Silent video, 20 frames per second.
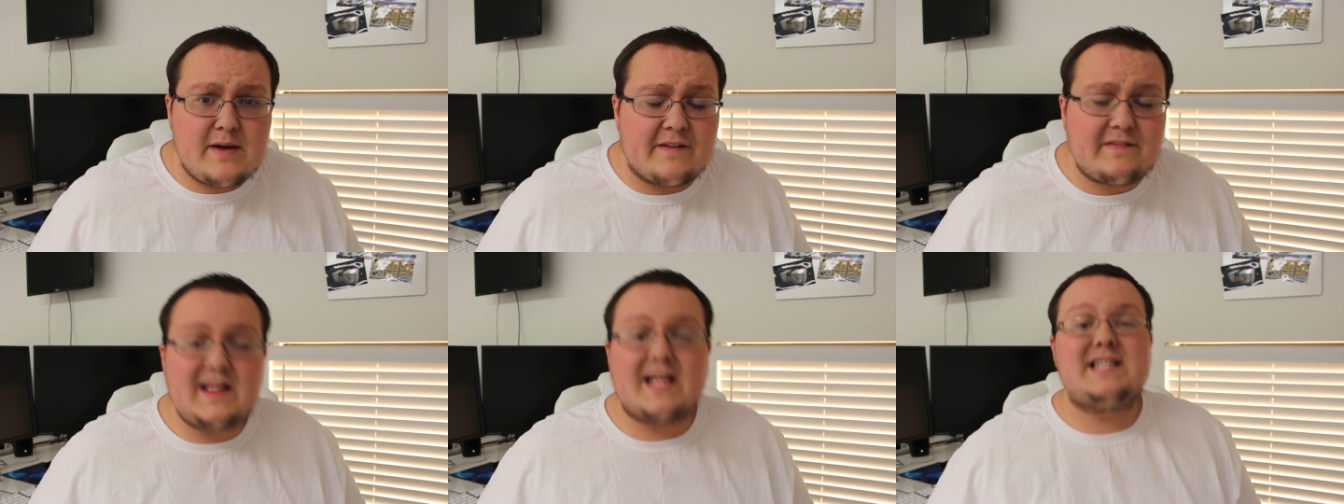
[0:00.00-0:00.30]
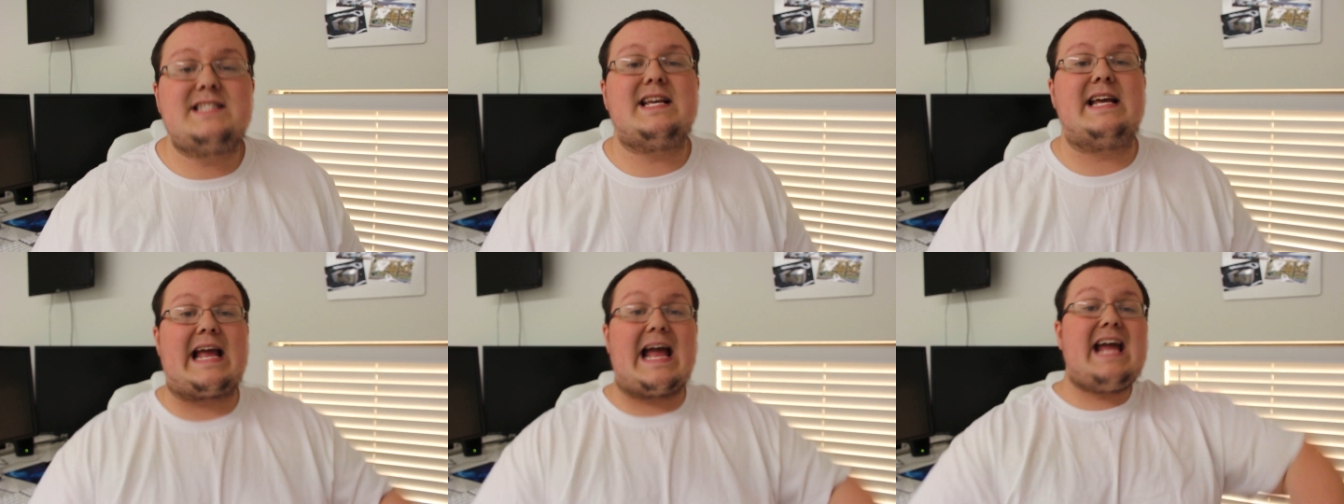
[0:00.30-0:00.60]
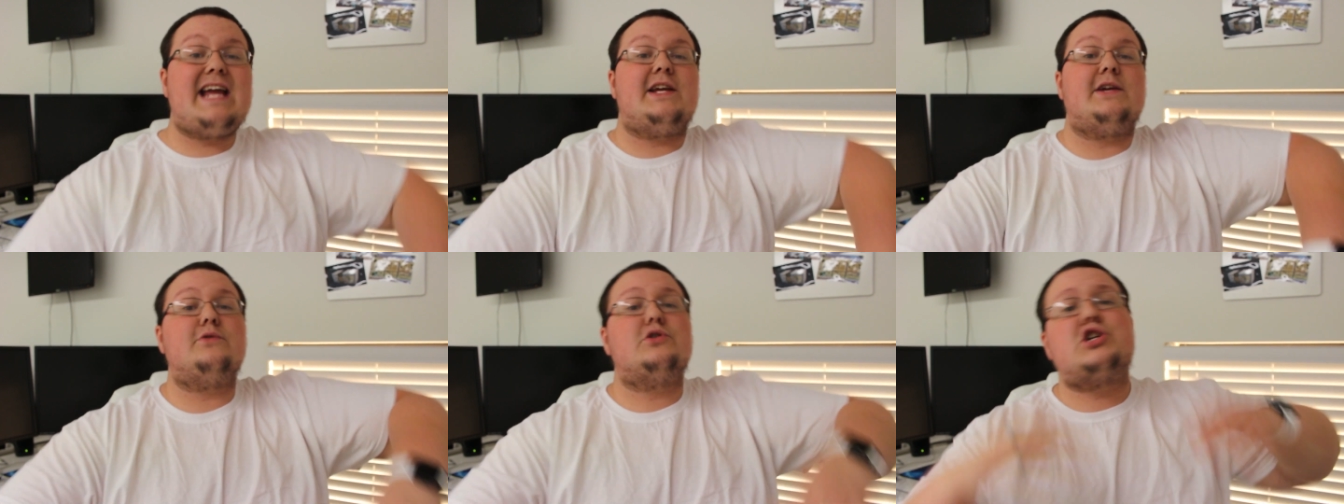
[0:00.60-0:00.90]
If they say,
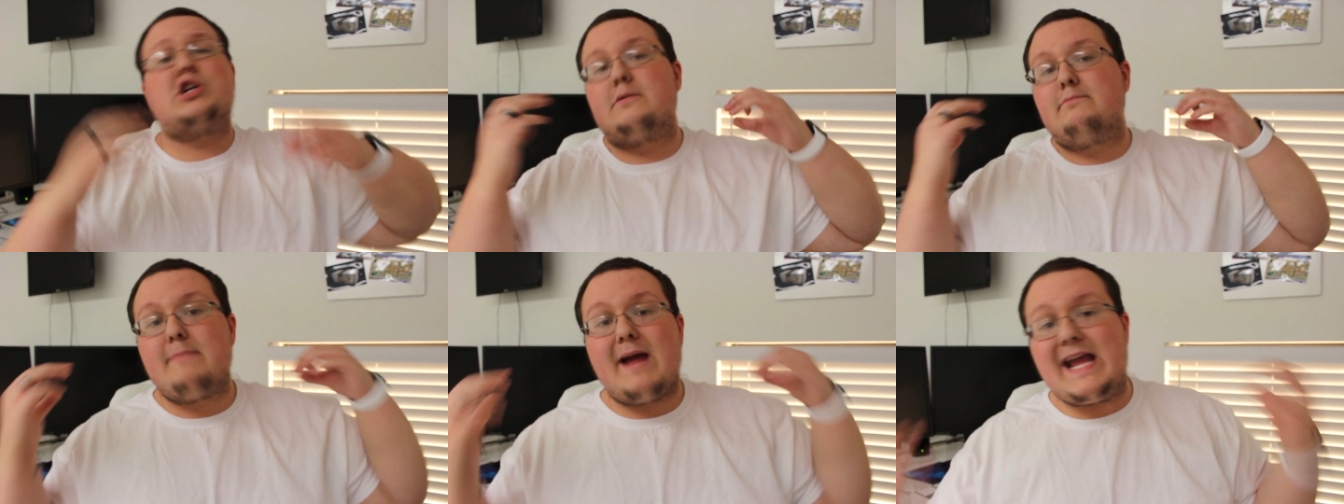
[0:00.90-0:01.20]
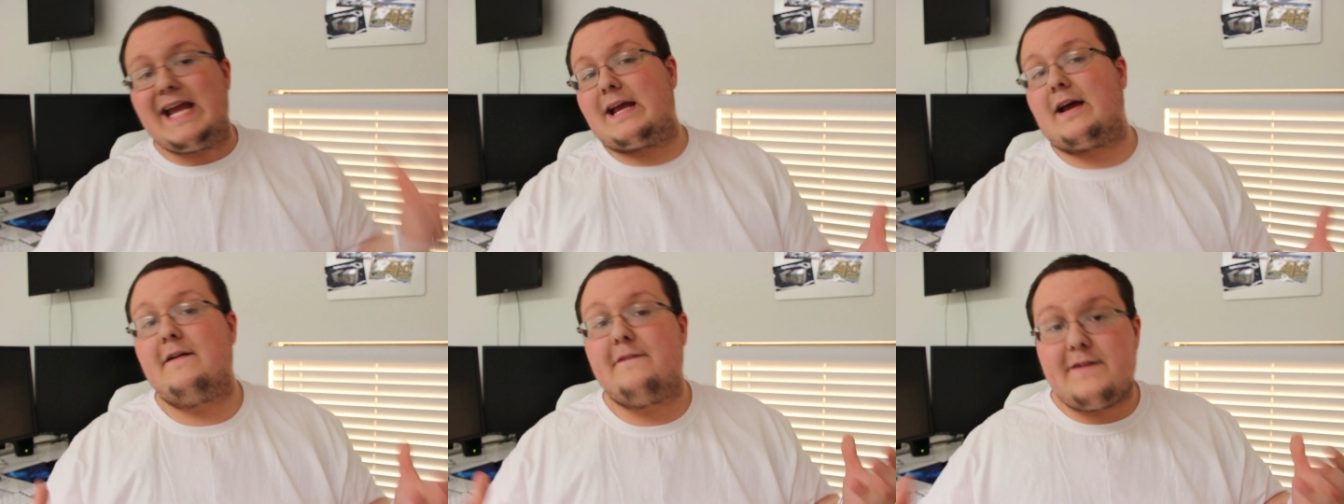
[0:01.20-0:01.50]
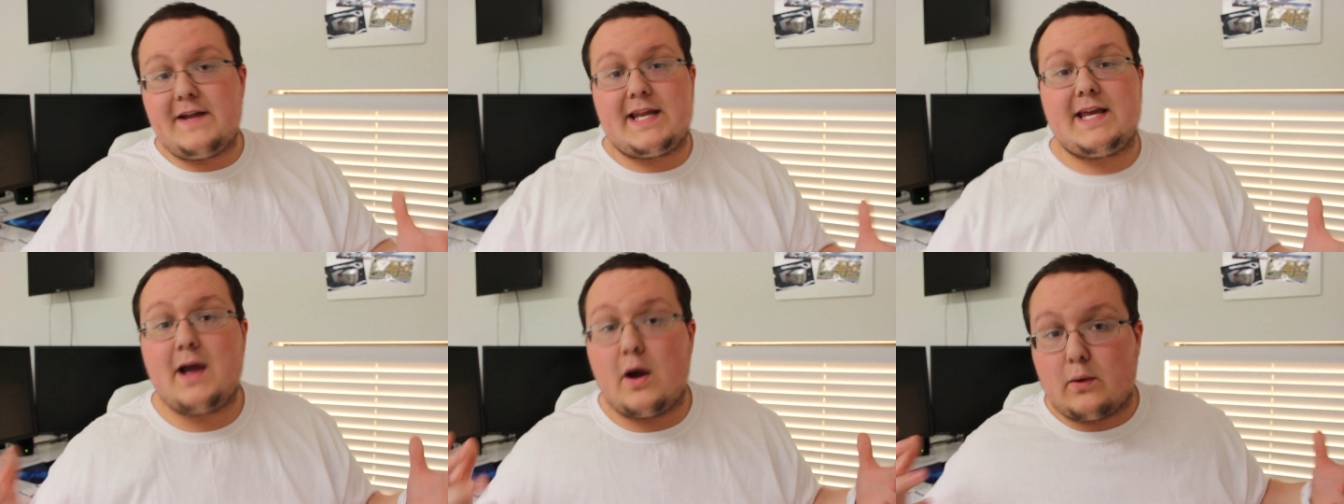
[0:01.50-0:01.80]
hey, you should make a
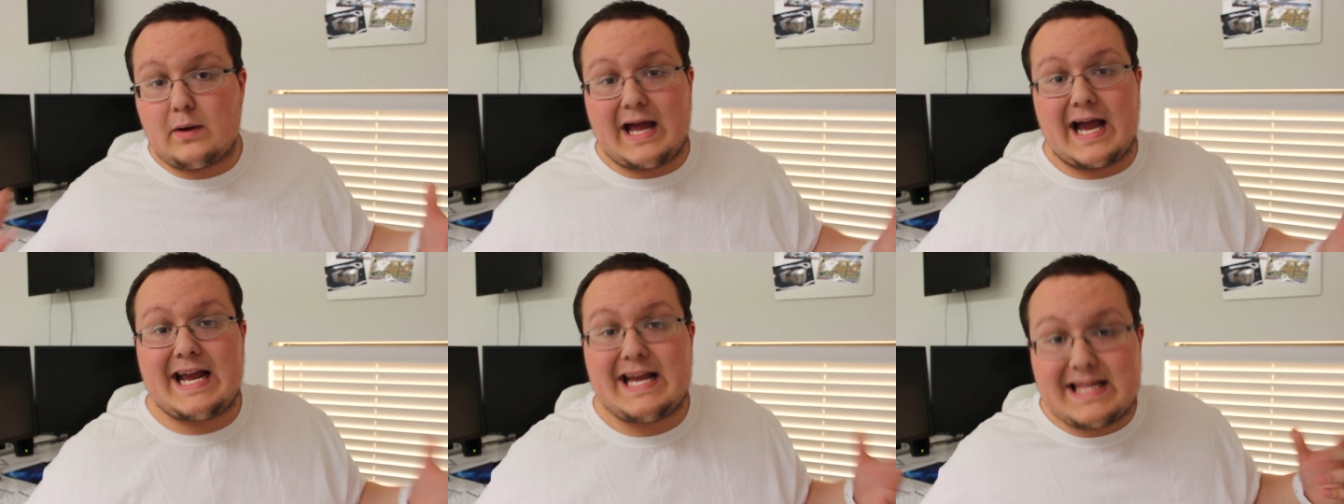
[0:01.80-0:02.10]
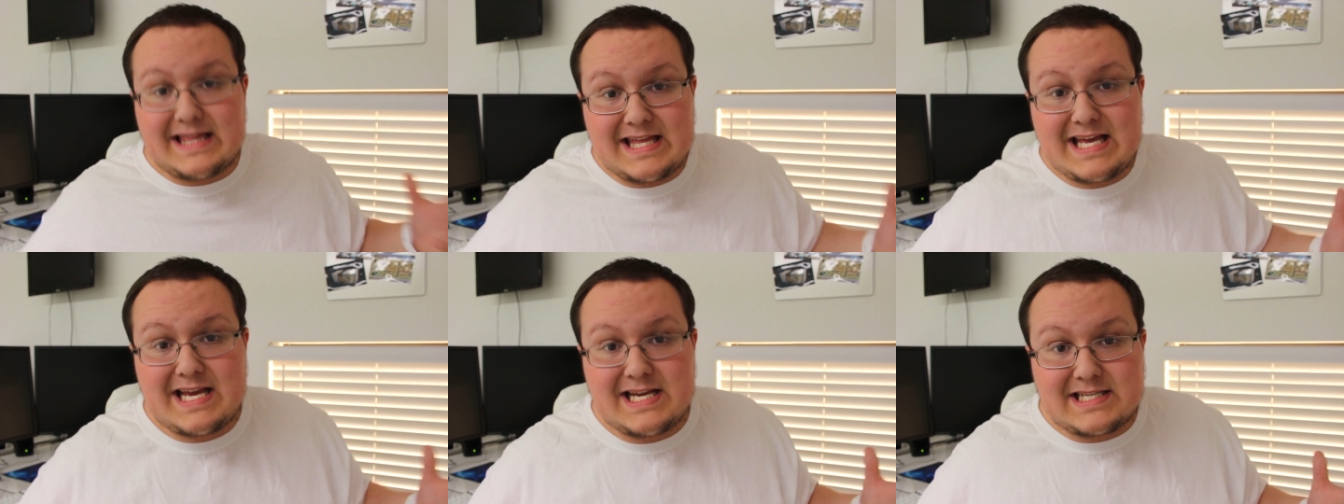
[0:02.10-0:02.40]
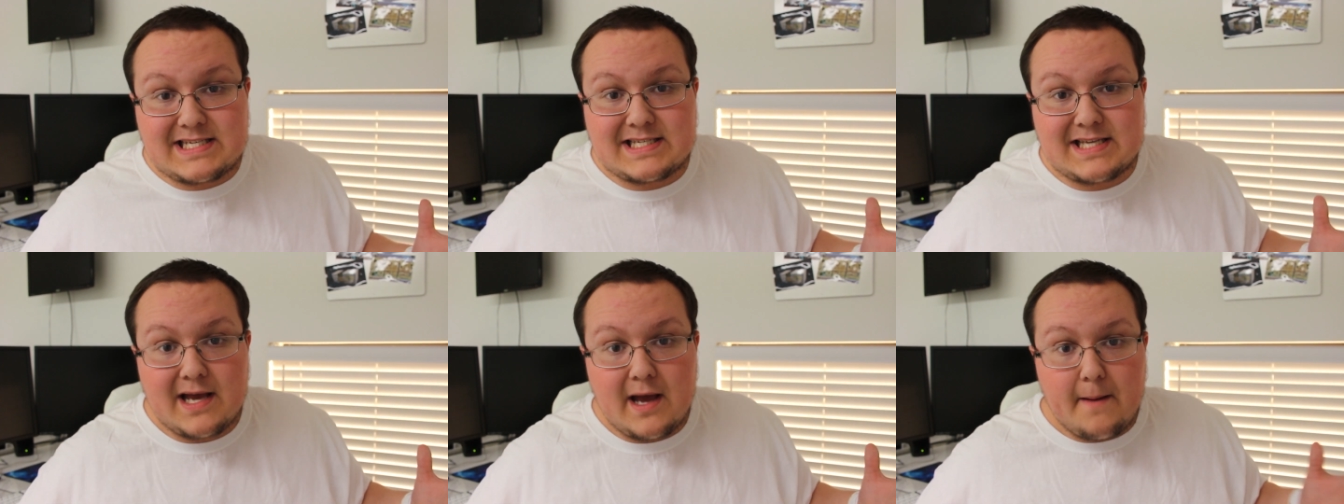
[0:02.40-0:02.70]
video like
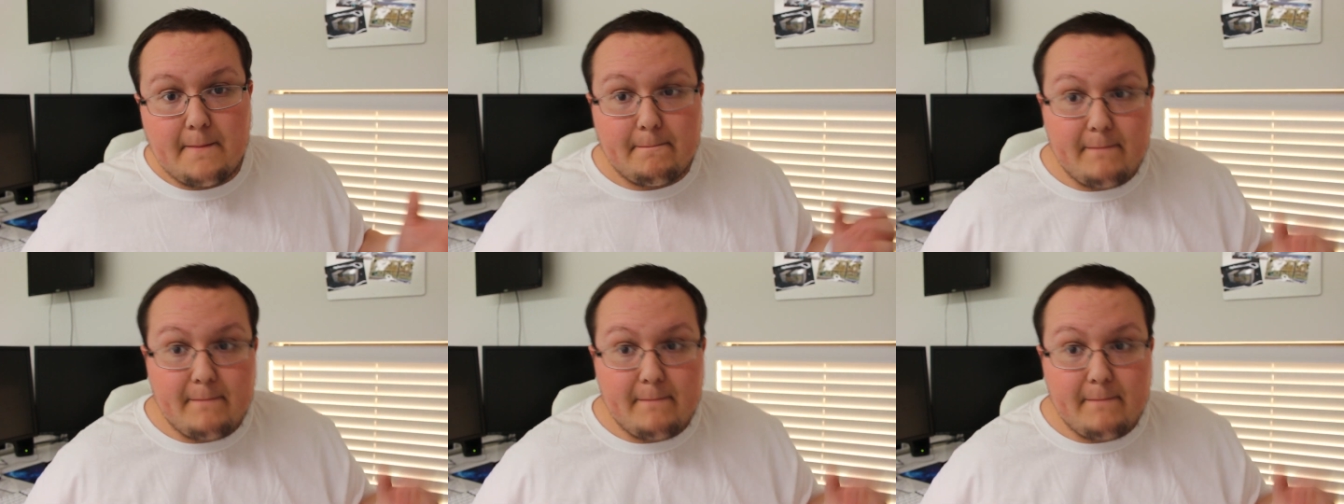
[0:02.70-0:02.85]
this,